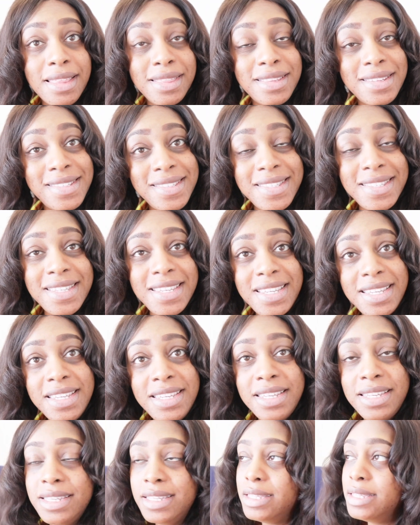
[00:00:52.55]
the
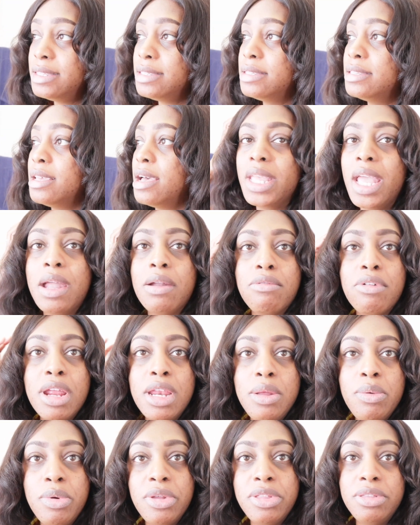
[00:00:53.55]
scenes get
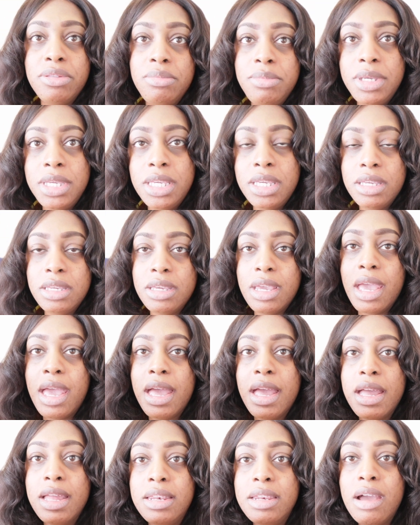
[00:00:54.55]
ready with me
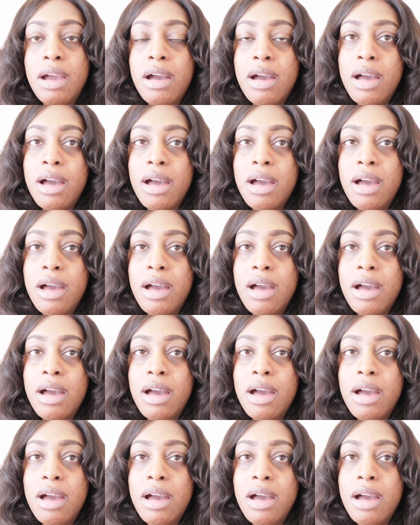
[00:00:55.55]
and